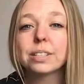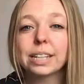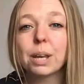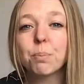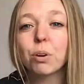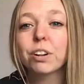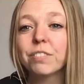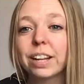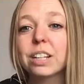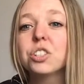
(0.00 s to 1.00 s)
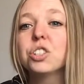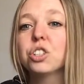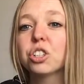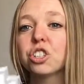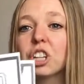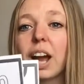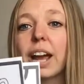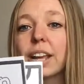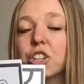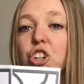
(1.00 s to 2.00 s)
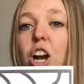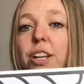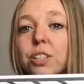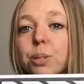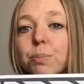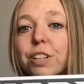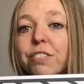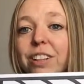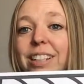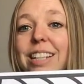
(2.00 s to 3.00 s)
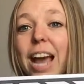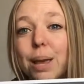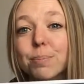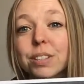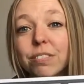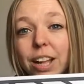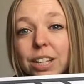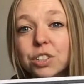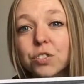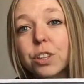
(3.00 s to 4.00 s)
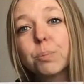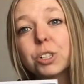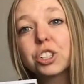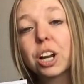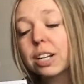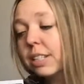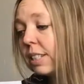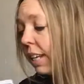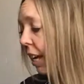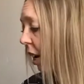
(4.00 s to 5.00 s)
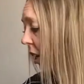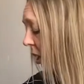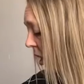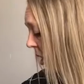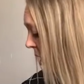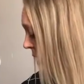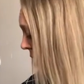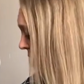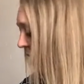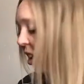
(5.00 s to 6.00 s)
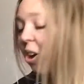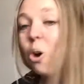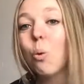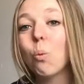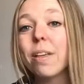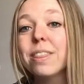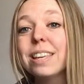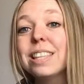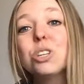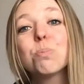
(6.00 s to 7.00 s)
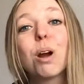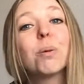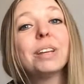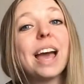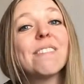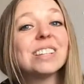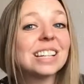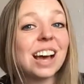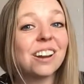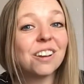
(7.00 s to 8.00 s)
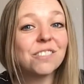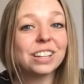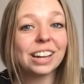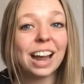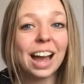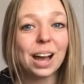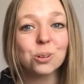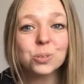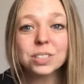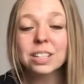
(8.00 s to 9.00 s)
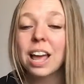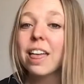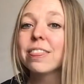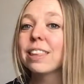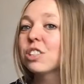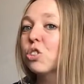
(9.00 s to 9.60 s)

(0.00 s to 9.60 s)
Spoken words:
they get more advanced, you can try drawing some different types of lines for them to try to stay on. One thing that you probably have a ton of at your house that's